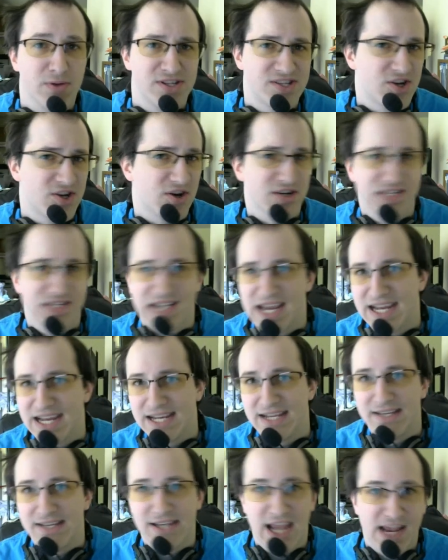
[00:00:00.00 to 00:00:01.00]
start
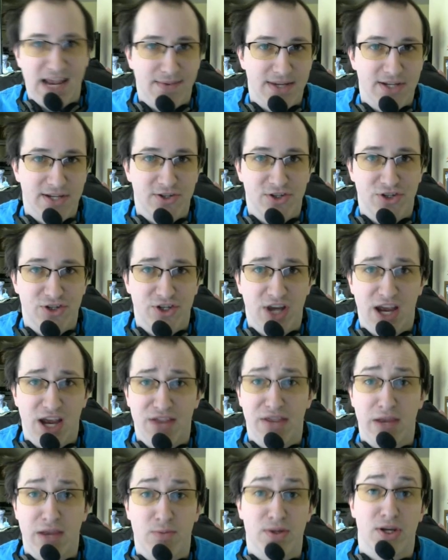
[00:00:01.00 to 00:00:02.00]
tanking damage,
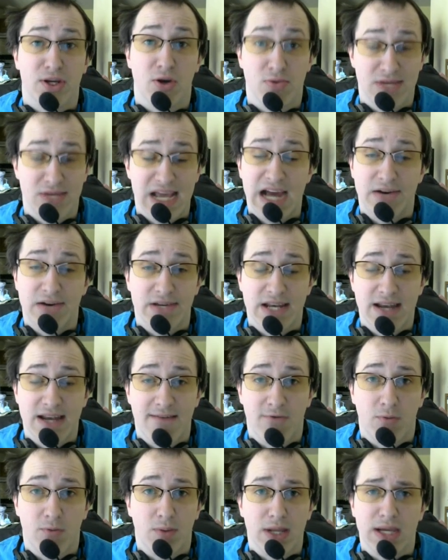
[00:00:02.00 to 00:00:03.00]
and they would go down
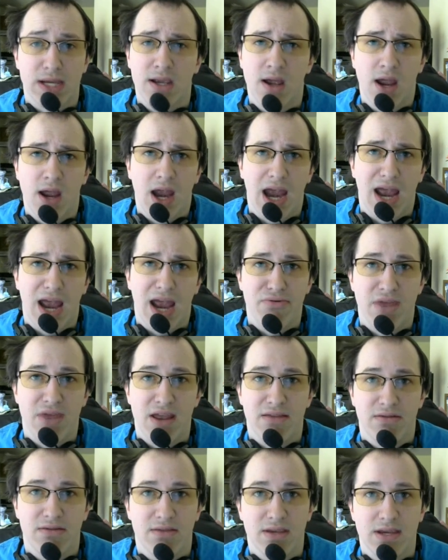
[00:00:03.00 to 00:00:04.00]
inevitably, and
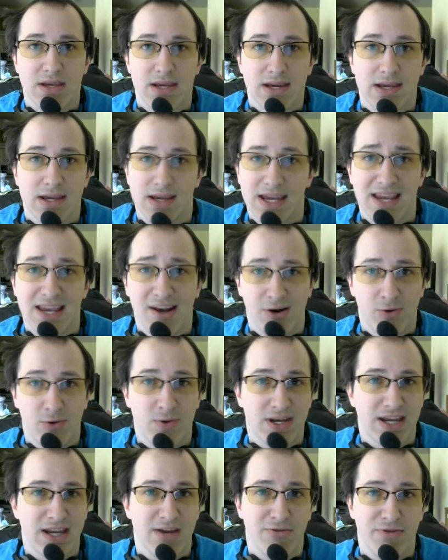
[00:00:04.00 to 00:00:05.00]
then the healer
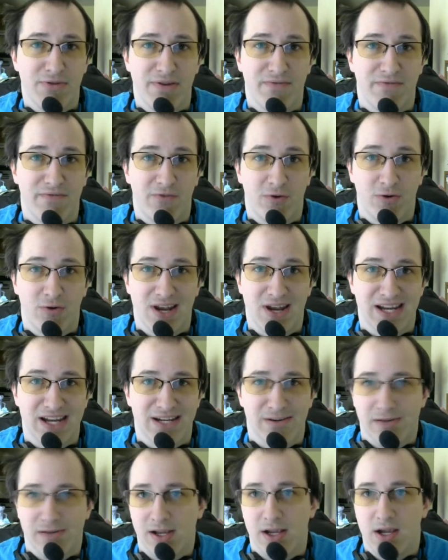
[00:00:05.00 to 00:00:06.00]
would heal them for
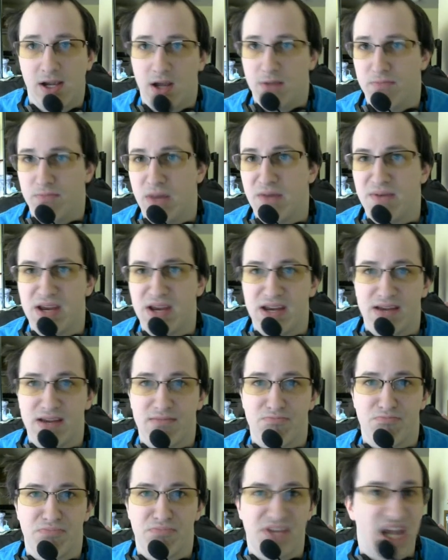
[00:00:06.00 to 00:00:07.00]
like maybe
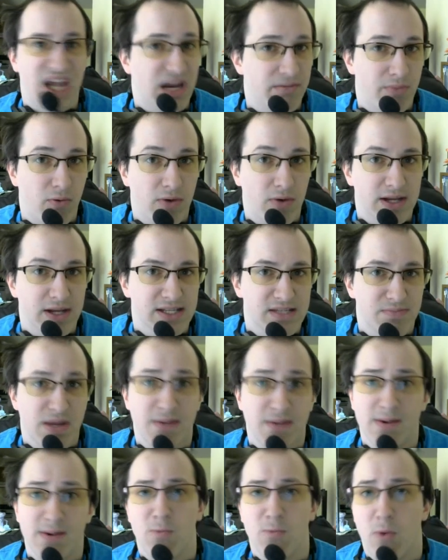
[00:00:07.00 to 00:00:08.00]
10 points,
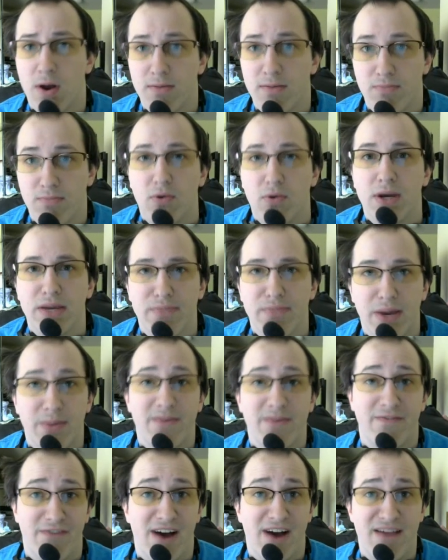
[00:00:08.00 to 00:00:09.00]
maybe 1 point,
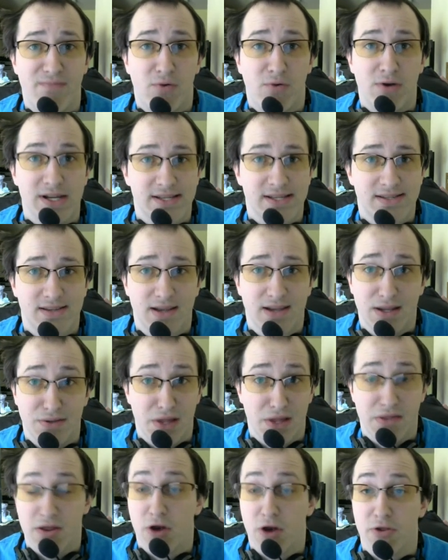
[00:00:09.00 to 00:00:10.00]
maybe 5 points. And
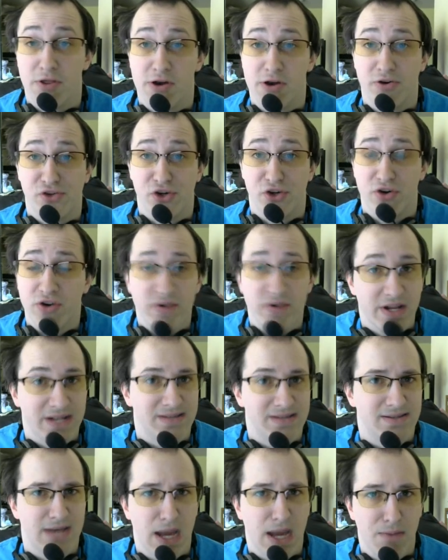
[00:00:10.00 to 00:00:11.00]
then on their turn,
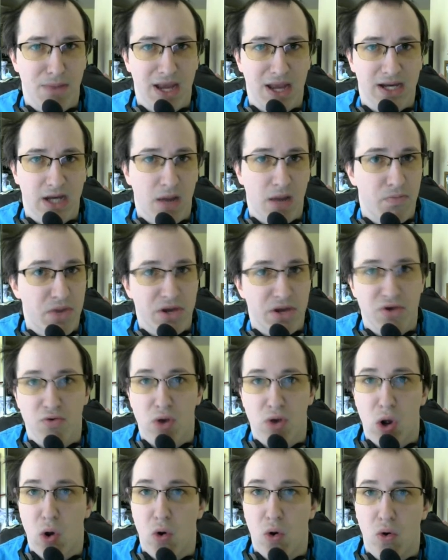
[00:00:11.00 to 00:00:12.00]
they'd stand back up, they'd do
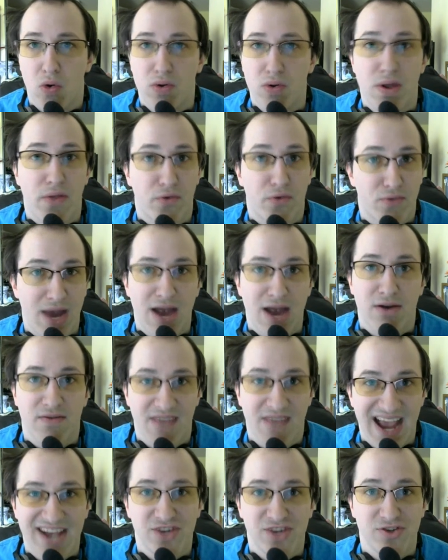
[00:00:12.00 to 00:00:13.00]
a whole another round of
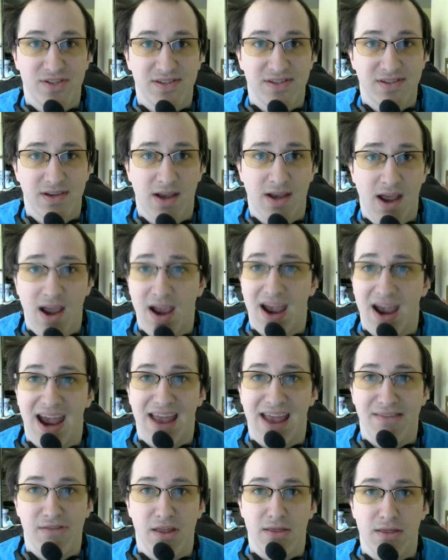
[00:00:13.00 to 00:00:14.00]
actions,
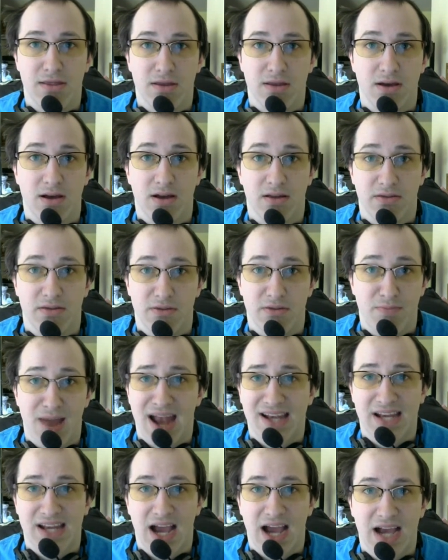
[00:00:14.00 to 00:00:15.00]
and then the
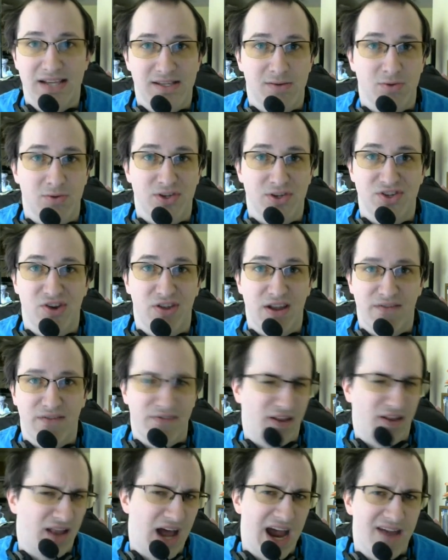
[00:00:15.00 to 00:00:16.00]
bad guys who were still
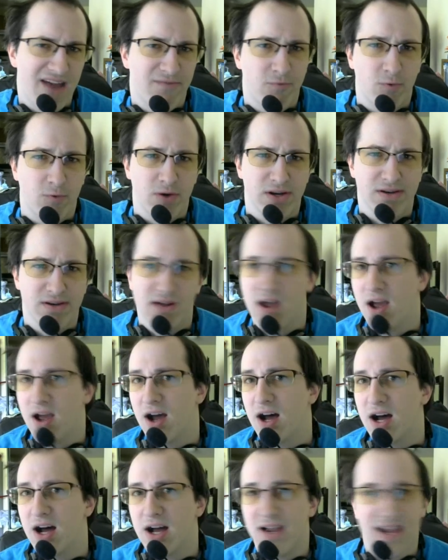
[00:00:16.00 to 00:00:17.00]
left alive would
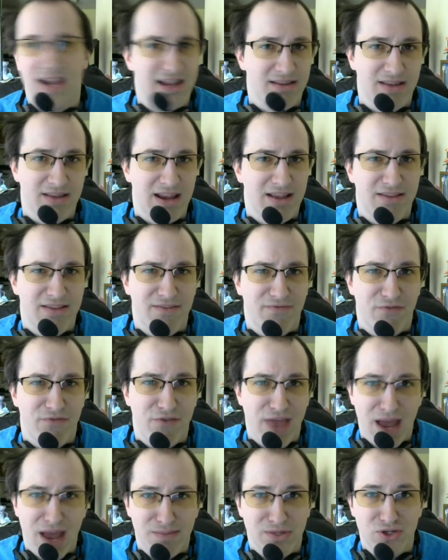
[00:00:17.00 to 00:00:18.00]
hit them for
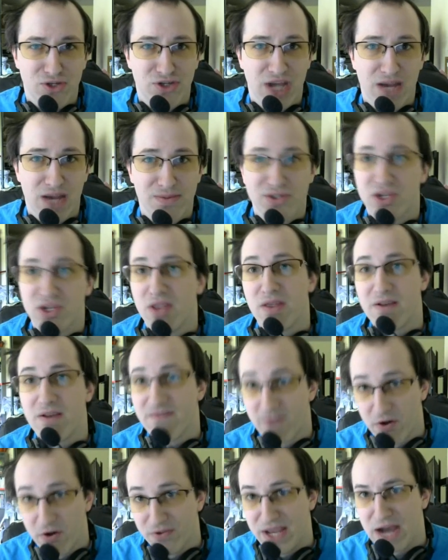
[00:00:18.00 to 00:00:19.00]
that much damage, and they'd
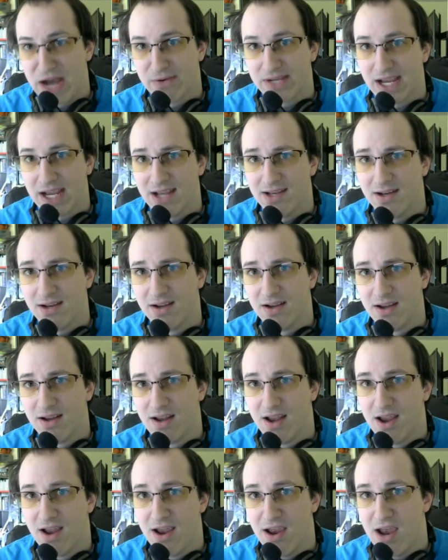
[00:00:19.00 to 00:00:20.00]
fall down again.
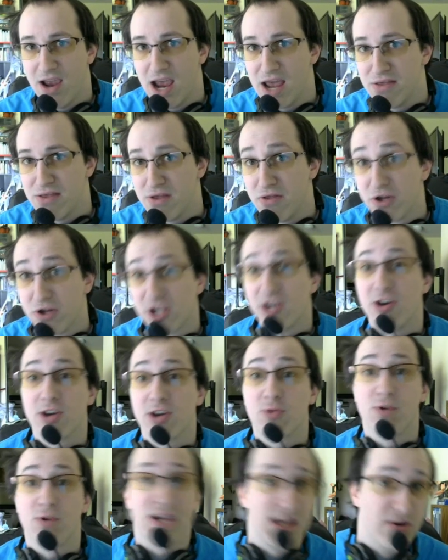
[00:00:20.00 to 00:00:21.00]
And then the
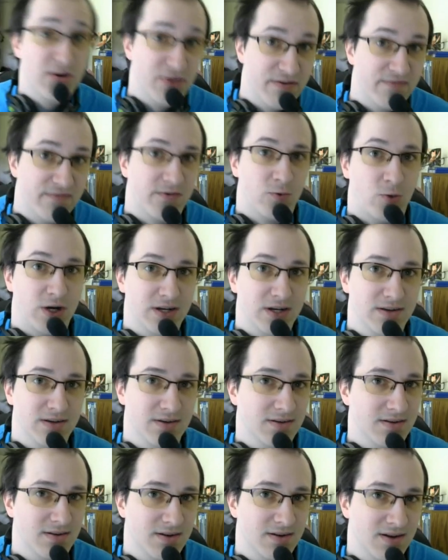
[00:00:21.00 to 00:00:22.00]
cleric would heal them for 1.
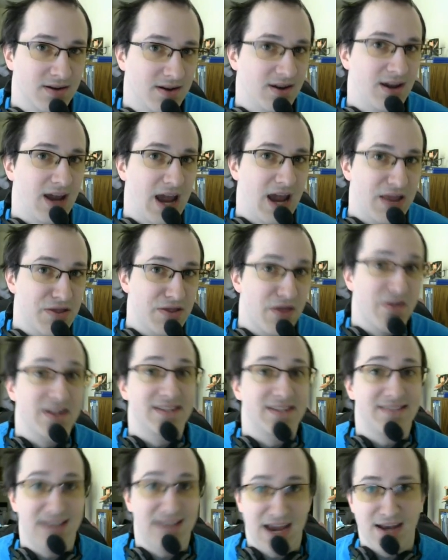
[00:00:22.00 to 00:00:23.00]
And then
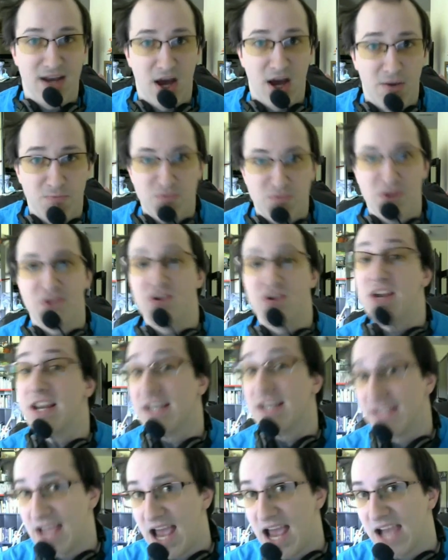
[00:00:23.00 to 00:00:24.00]
they'd stand up, and they'd
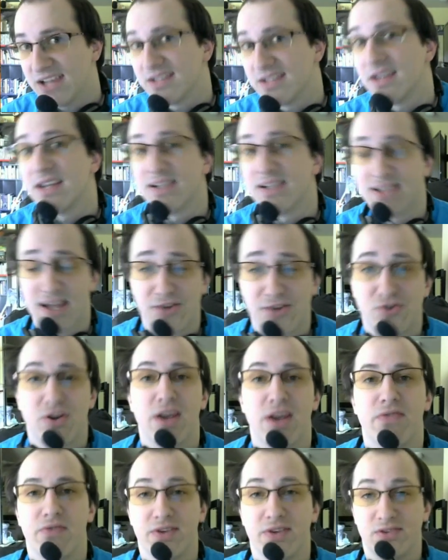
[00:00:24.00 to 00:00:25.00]
attack,
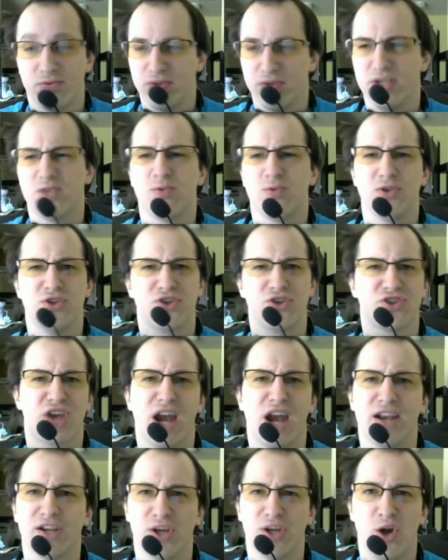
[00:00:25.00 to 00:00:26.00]
etc. And this would just
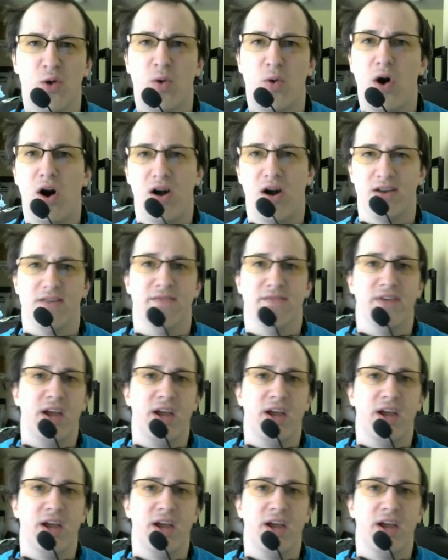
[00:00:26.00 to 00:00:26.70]
kind of go on of